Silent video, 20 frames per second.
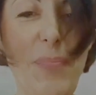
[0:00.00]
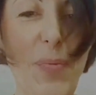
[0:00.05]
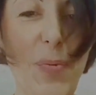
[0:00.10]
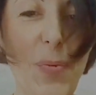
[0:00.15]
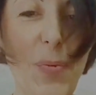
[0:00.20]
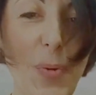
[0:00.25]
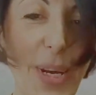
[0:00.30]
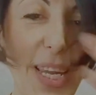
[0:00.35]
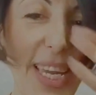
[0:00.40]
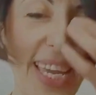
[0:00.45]

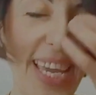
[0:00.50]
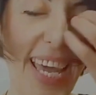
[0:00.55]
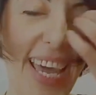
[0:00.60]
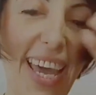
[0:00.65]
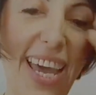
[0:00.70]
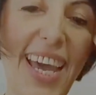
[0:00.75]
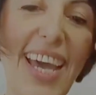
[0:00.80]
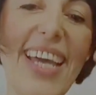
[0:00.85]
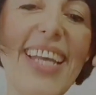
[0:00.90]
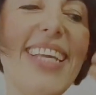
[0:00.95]

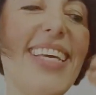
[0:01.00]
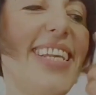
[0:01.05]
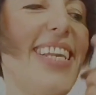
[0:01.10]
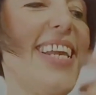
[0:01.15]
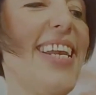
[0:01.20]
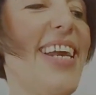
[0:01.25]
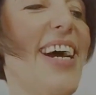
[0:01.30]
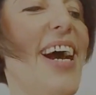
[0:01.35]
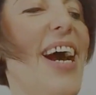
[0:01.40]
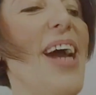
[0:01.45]
We
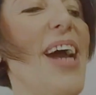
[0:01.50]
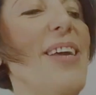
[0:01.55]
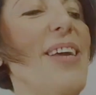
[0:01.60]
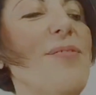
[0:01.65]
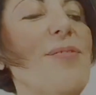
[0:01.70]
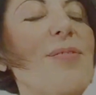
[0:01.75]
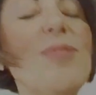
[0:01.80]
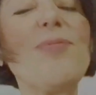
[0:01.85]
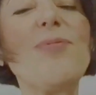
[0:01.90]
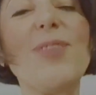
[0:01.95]
added an
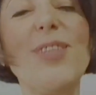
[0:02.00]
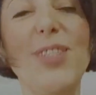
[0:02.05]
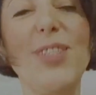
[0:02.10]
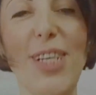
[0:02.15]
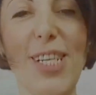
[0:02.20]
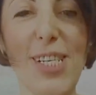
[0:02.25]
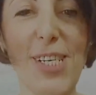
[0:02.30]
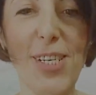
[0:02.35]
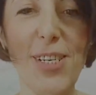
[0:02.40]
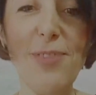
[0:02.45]
iron
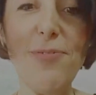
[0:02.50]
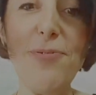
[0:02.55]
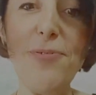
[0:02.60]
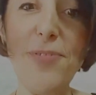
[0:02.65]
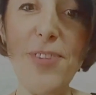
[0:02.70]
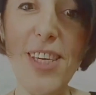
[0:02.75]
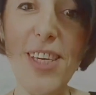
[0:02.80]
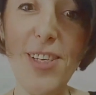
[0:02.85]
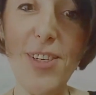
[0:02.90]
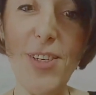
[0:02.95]
rejection
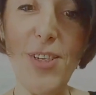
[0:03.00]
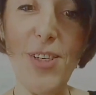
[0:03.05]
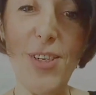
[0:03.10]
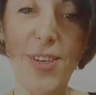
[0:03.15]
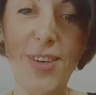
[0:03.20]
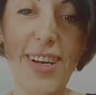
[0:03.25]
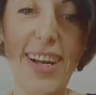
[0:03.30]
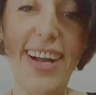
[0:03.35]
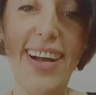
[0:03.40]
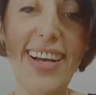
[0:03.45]

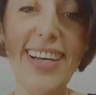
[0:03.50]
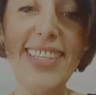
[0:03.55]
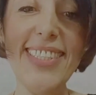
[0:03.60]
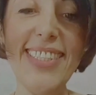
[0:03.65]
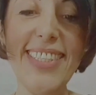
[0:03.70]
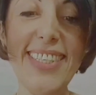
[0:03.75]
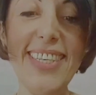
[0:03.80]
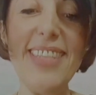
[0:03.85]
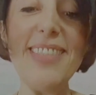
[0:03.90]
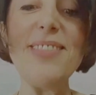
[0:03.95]
feature,
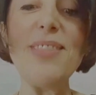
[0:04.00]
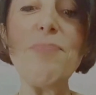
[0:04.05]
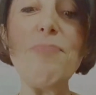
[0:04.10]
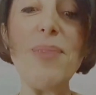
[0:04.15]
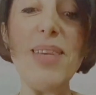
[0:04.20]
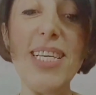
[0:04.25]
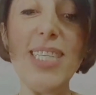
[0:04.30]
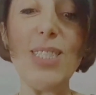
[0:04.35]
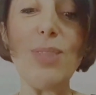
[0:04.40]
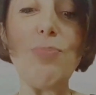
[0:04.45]
guys, in
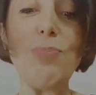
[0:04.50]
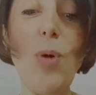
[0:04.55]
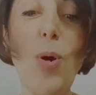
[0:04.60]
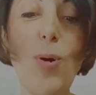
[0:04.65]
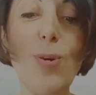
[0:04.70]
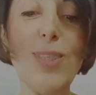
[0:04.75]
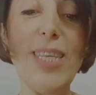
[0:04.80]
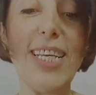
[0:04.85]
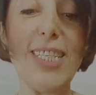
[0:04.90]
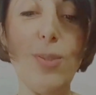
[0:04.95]
the beast
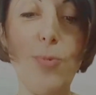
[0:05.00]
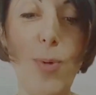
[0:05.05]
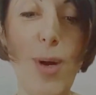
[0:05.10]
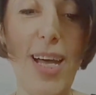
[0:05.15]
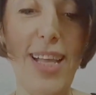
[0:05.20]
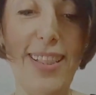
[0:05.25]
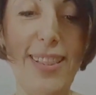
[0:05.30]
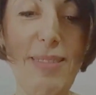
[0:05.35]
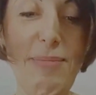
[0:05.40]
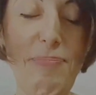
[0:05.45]
mode as
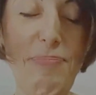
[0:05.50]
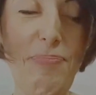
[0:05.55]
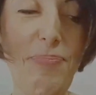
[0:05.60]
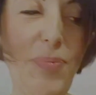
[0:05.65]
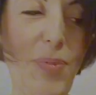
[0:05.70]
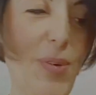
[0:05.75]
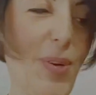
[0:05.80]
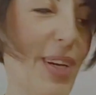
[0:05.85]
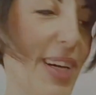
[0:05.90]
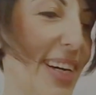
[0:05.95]
well.
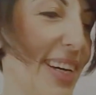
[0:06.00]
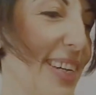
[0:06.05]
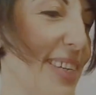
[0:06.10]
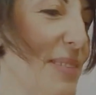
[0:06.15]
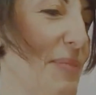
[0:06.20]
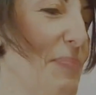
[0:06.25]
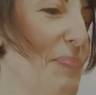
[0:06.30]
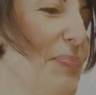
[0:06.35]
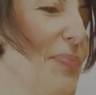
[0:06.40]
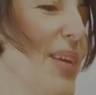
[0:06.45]

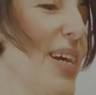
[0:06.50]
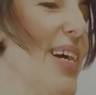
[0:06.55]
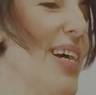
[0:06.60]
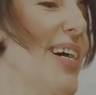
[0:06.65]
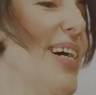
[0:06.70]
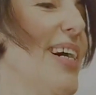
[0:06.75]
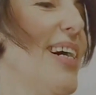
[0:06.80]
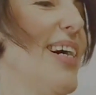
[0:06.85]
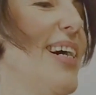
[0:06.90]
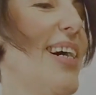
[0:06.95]
Okay?
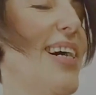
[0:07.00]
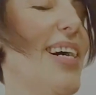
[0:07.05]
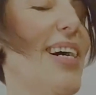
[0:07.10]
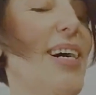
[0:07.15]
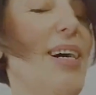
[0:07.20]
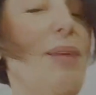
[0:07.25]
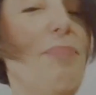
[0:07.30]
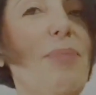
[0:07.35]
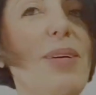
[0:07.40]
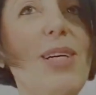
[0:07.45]

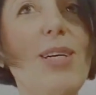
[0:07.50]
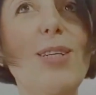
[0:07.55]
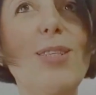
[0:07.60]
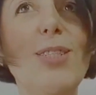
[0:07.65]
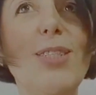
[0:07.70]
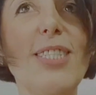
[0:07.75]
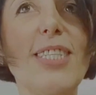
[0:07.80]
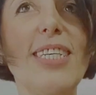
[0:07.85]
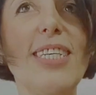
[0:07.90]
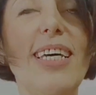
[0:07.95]

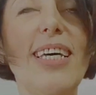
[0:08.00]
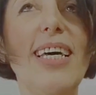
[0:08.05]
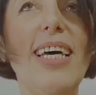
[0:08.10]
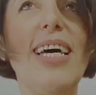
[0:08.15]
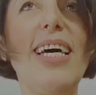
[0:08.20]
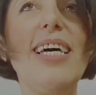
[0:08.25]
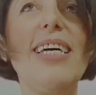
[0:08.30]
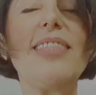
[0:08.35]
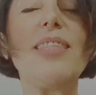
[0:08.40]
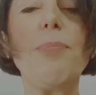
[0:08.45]
Because
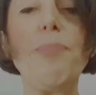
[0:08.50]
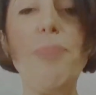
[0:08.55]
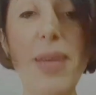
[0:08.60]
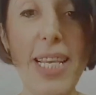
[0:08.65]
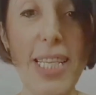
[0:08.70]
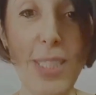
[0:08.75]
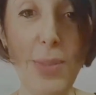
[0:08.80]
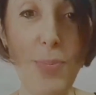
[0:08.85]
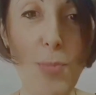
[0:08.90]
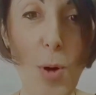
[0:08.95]
the
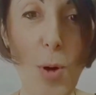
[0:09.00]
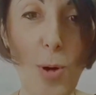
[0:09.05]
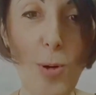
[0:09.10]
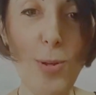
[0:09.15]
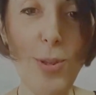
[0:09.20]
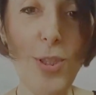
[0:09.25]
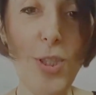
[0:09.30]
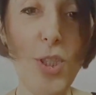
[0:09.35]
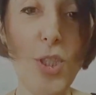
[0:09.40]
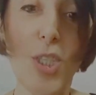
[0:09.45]
beast
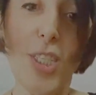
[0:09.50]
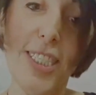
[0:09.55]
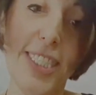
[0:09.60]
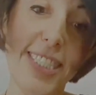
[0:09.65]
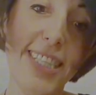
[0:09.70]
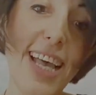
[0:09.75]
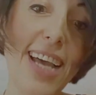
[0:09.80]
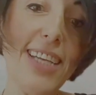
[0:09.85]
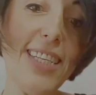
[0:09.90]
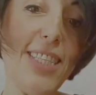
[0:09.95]
mode,
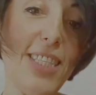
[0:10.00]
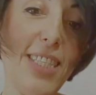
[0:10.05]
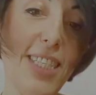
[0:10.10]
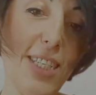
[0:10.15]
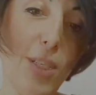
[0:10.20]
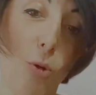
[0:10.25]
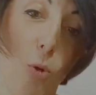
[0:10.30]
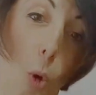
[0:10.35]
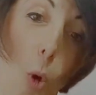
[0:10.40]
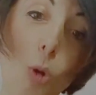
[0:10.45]
just like
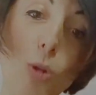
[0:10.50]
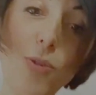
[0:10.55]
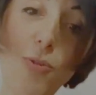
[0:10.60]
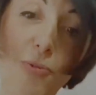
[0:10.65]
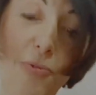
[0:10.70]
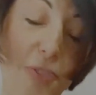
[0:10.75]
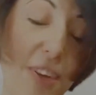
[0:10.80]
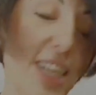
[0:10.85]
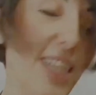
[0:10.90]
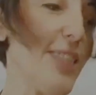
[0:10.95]
the
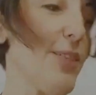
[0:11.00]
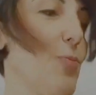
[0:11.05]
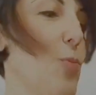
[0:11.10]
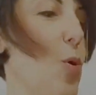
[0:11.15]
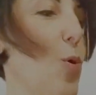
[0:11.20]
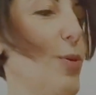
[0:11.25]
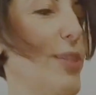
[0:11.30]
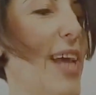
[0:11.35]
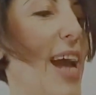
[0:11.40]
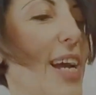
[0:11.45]
gold field
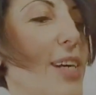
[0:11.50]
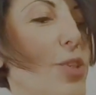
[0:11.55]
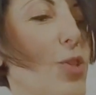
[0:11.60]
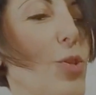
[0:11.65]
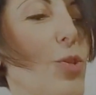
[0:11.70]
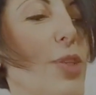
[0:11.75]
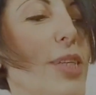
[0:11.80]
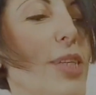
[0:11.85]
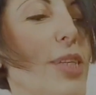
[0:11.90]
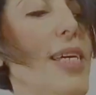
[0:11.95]
mode,
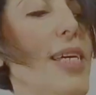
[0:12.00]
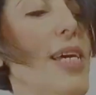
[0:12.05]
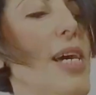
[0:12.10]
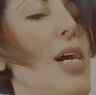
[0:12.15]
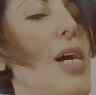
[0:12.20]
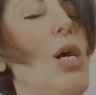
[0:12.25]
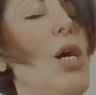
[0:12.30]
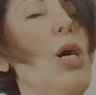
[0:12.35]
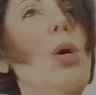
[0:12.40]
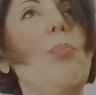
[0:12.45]
actually
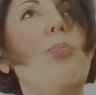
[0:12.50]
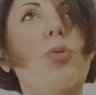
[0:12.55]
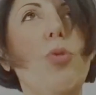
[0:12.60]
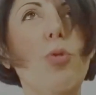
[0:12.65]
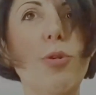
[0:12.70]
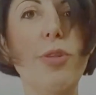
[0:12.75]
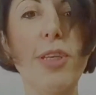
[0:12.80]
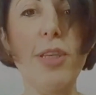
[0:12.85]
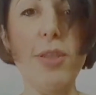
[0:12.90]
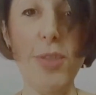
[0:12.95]

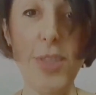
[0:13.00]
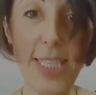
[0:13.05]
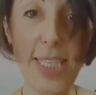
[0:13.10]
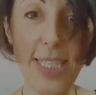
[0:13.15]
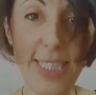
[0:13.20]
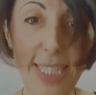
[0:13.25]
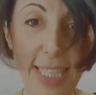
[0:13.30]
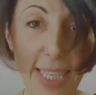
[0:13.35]
produces